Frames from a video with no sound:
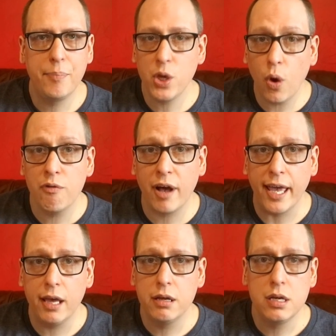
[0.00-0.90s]
But you are
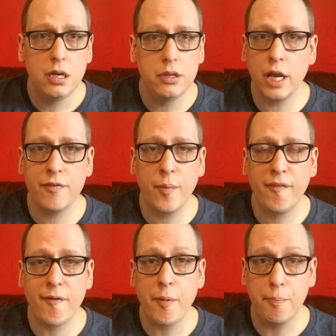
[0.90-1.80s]
right, none of them
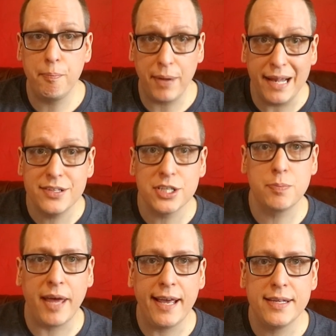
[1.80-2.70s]
have ever been to
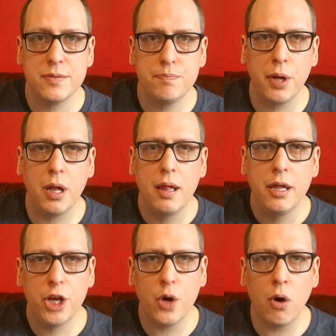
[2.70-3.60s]
space, but
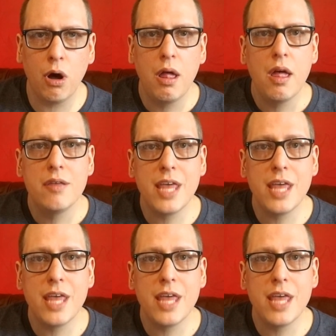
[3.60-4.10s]
you know what?